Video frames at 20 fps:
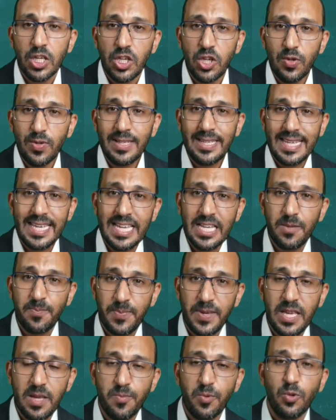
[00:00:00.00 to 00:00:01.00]
You
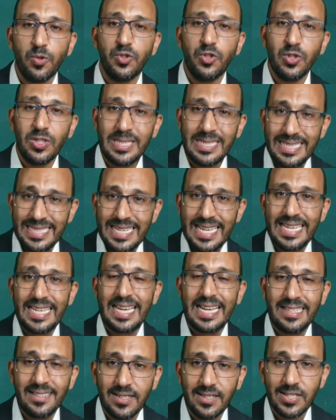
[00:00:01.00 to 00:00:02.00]
need people to
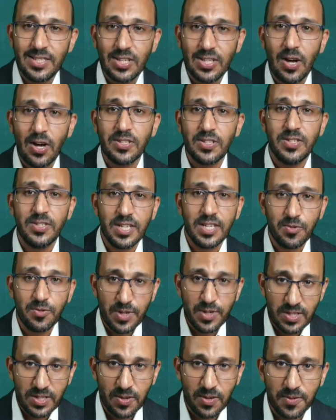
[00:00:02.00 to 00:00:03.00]
dig and discuss the
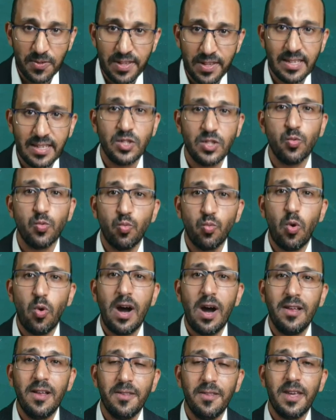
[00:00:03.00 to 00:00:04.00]
critical things
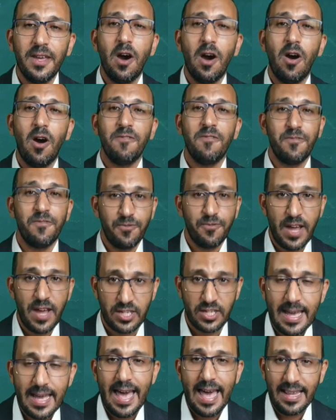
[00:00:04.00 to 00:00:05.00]
while they are
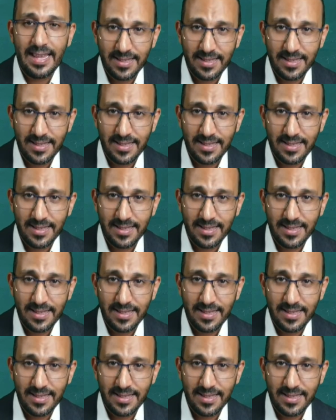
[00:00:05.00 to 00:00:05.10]
fresh.